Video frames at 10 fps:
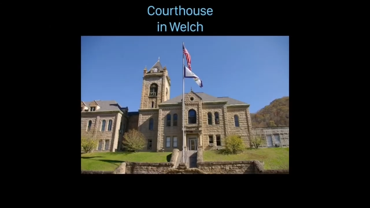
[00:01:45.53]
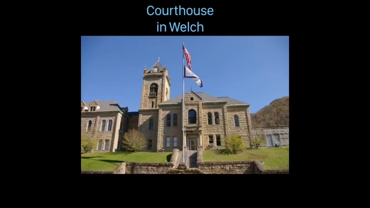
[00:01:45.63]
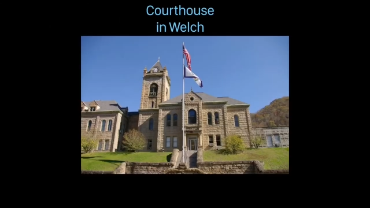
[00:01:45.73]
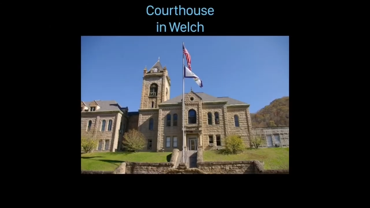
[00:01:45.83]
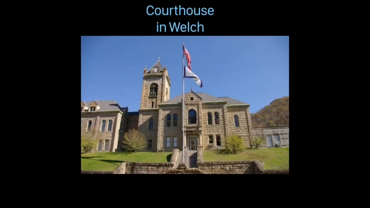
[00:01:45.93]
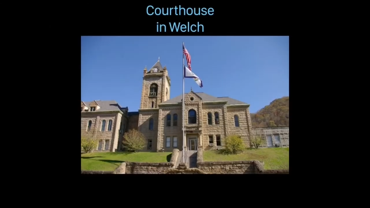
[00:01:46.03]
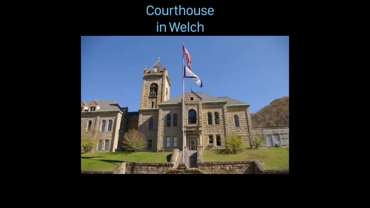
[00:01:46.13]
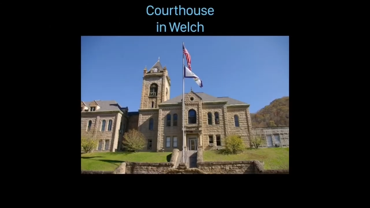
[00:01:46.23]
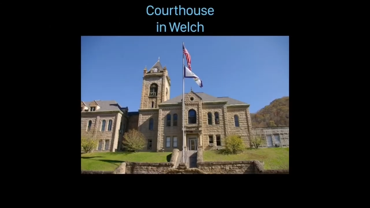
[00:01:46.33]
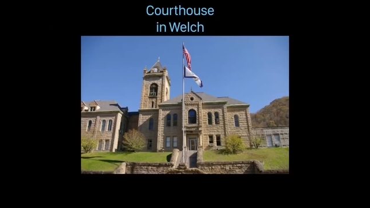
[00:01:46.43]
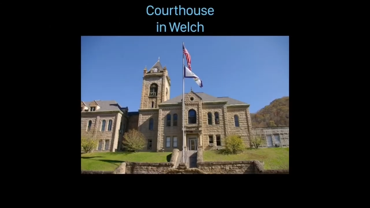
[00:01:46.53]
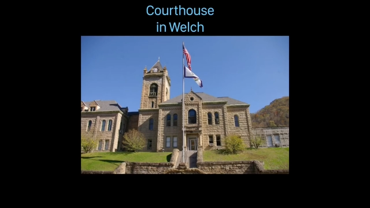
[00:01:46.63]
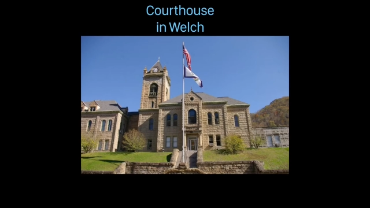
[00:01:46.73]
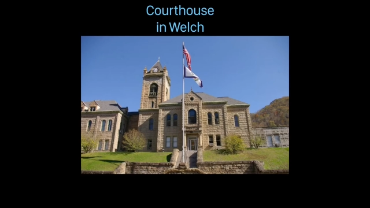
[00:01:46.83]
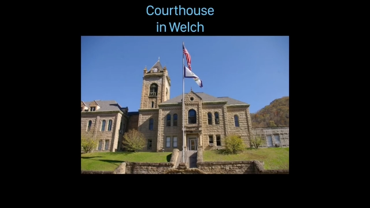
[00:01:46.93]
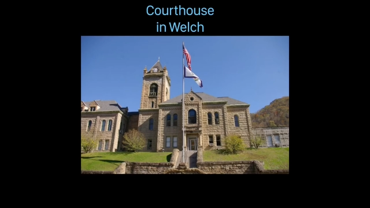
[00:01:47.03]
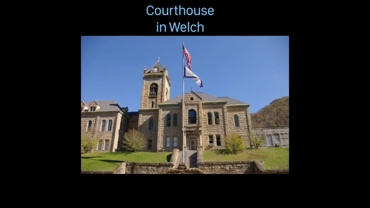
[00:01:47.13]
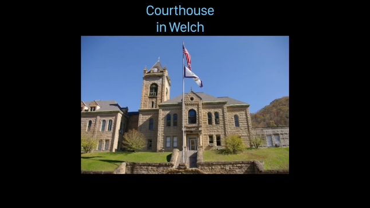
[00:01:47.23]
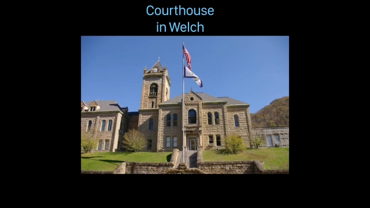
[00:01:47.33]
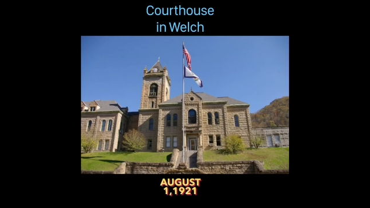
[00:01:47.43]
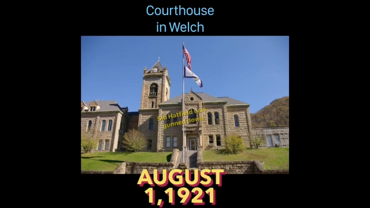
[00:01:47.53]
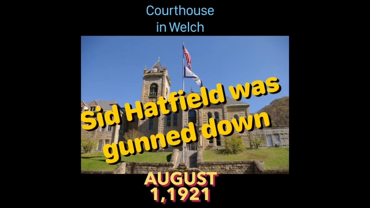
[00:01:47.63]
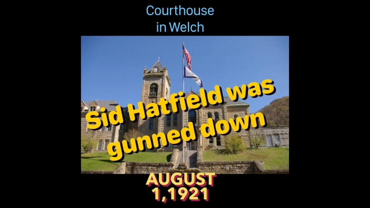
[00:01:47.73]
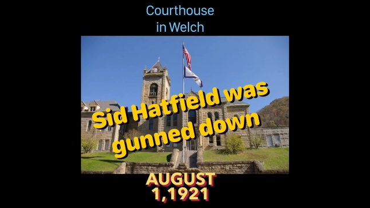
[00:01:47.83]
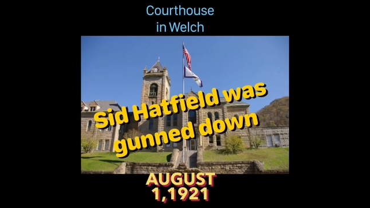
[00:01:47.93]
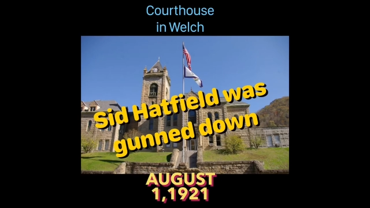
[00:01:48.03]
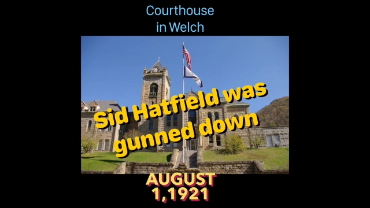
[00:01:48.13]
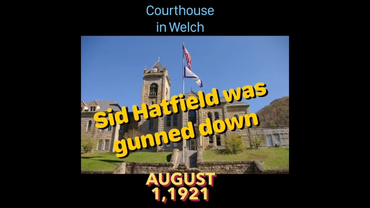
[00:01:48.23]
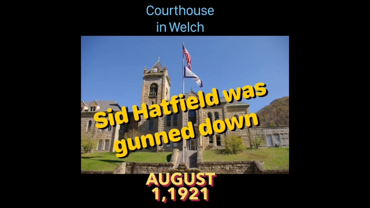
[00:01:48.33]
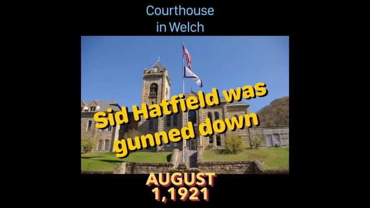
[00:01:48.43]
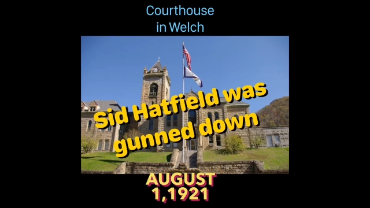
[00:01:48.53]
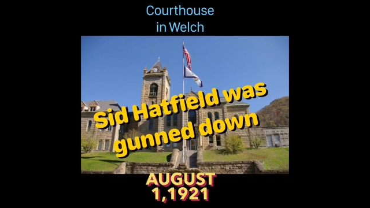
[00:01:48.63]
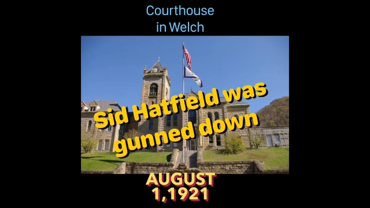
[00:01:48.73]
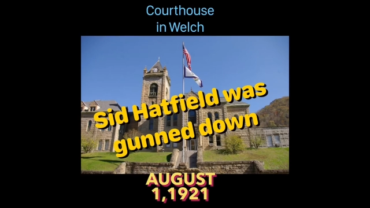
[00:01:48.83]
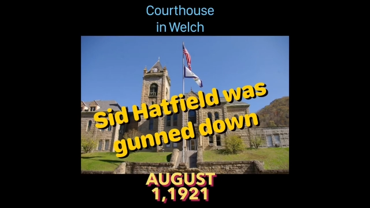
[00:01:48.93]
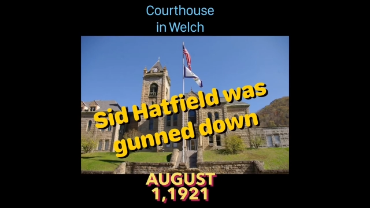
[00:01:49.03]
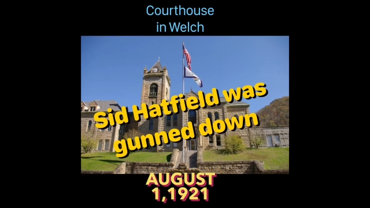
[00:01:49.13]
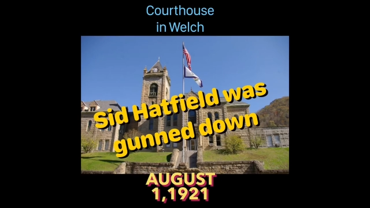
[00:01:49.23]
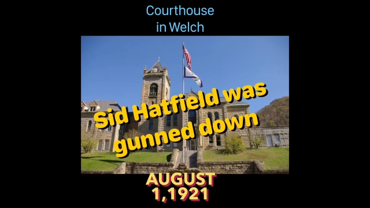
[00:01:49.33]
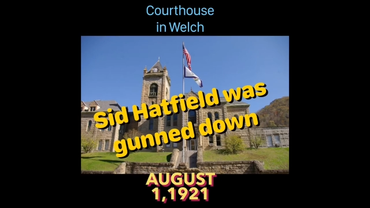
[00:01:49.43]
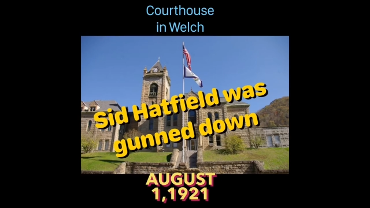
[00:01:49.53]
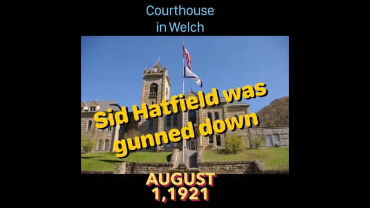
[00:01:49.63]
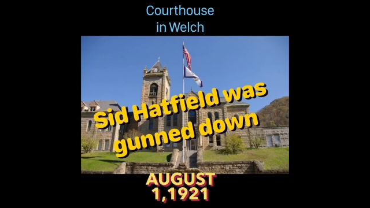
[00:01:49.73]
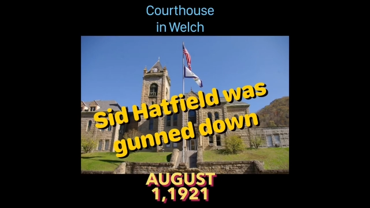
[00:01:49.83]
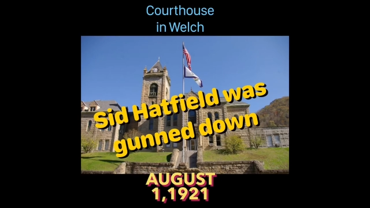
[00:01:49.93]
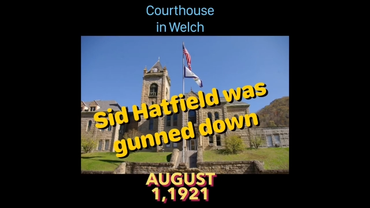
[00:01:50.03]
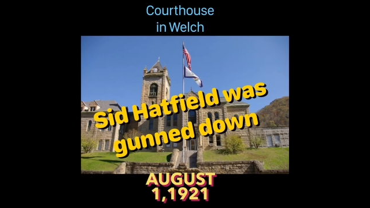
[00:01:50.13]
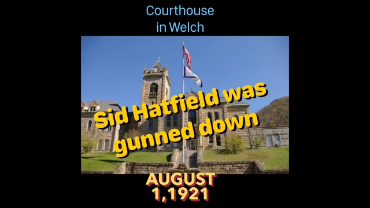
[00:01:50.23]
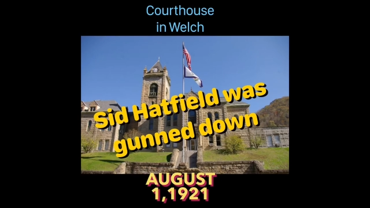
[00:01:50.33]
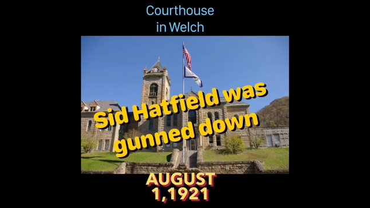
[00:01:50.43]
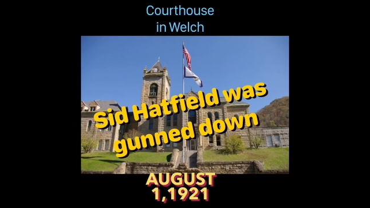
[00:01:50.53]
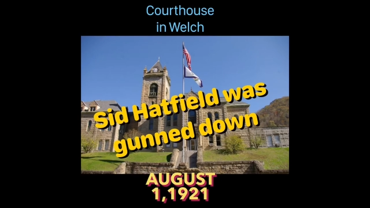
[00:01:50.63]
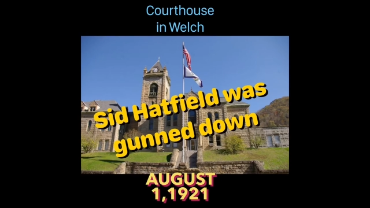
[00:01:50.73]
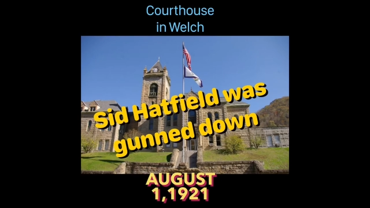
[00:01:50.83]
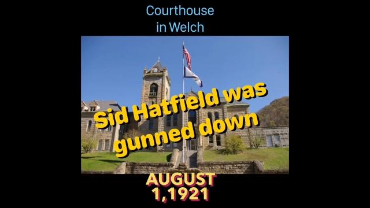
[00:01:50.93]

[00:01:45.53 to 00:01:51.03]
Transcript: (no speaker visible)